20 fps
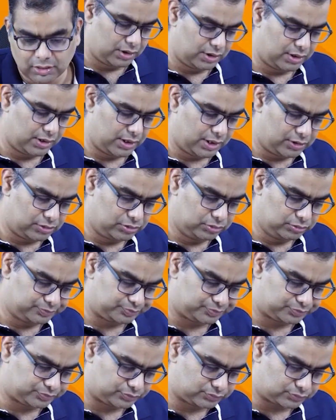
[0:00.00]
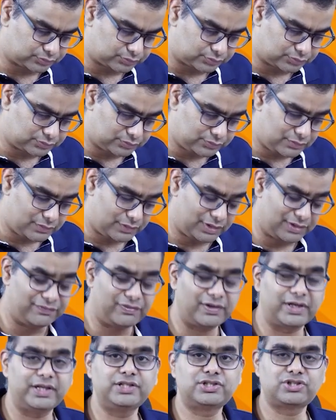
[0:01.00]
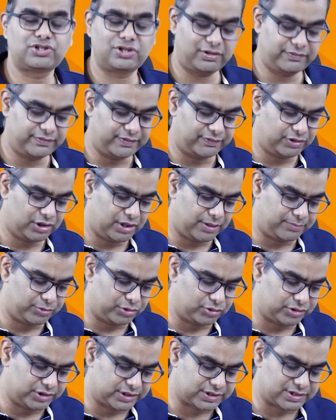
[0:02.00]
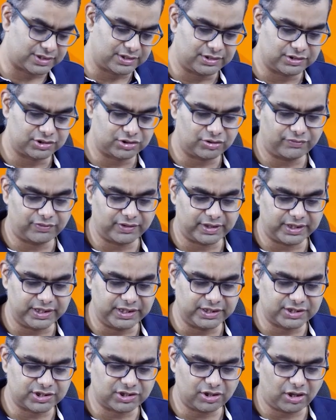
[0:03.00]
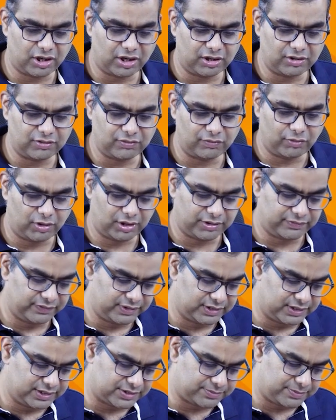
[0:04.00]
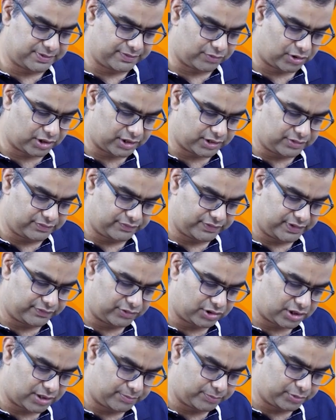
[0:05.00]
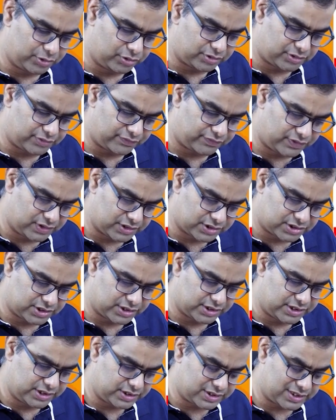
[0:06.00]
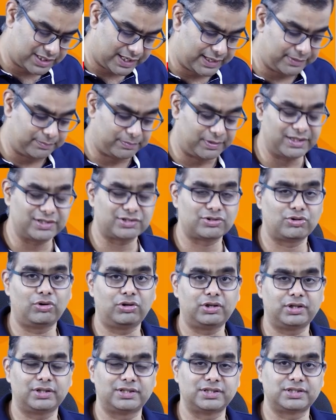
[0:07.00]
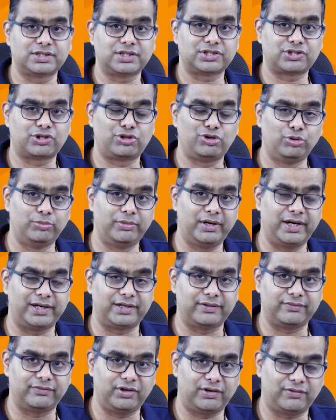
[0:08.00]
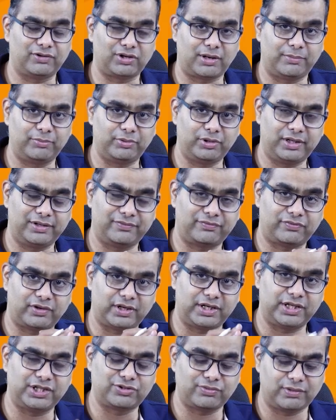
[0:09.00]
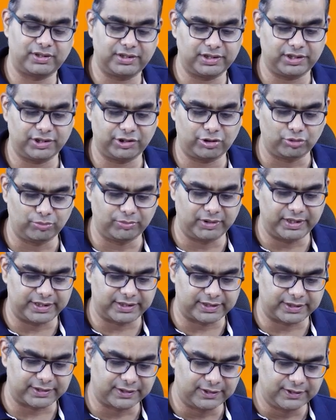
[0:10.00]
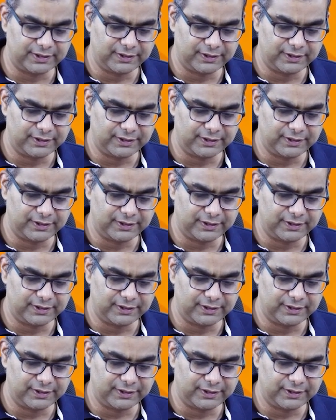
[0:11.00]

Now, for each stock we have to compute this. So, for each stock, what will this be? We have to compute first this, and please note this is cumulative. You have to compute it for each one and then cumulate it.